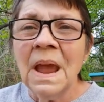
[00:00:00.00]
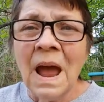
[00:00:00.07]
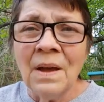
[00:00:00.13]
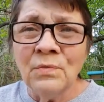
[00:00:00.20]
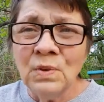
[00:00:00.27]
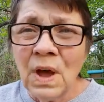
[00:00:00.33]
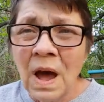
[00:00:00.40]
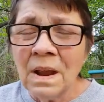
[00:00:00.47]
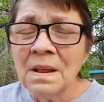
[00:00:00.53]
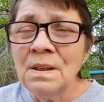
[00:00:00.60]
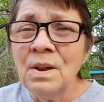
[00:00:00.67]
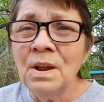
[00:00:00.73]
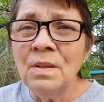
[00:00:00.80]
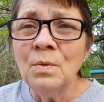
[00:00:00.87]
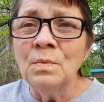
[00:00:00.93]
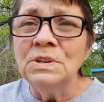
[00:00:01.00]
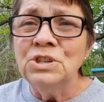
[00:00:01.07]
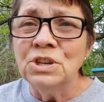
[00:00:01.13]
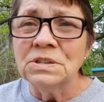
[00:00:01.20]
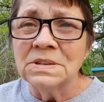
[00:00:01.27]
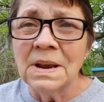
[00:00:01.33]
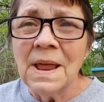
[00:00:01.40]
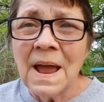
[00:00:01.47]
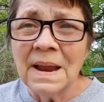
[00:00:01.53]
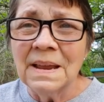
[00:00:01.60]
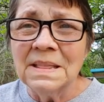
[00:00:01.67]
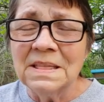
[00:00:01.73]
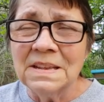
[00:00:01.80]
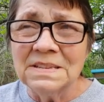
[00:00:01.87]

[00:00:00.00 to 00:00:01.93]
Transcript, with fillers: I've got another one just like it,